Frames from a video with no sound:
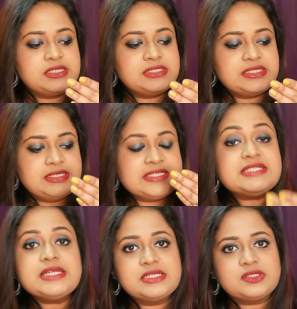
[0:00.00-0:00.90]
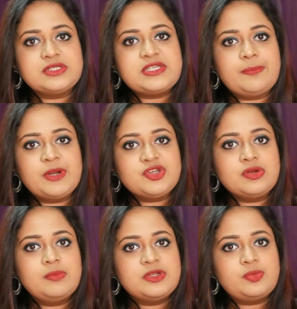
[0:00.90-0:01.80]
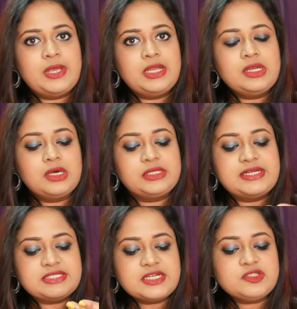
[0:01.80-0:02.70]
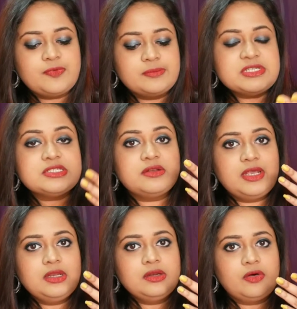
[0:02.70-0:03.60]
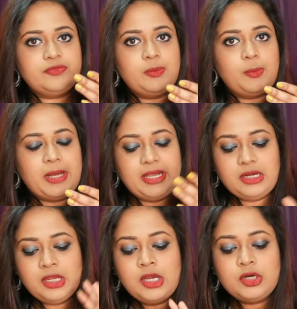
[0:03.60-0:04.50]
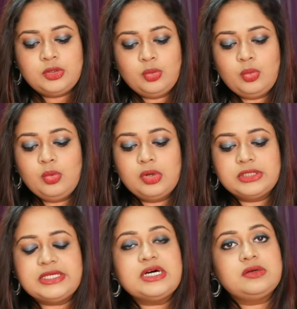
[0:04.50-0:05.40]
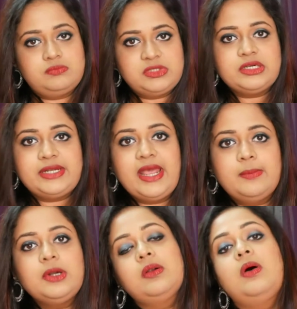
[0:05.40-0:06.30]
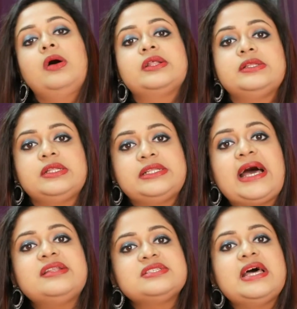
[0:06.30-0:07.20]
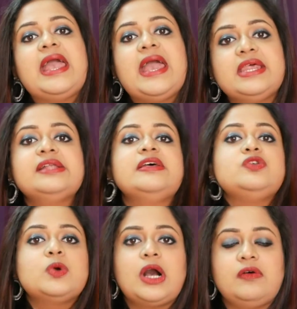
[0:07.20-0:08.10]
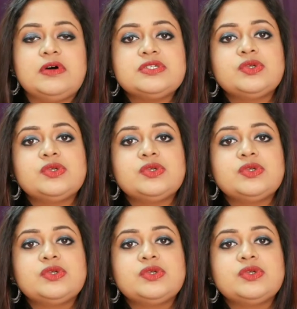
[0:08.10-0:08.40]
the distance, the separation between the distance from the screen of your mobile to the table, or that is the area that you cover.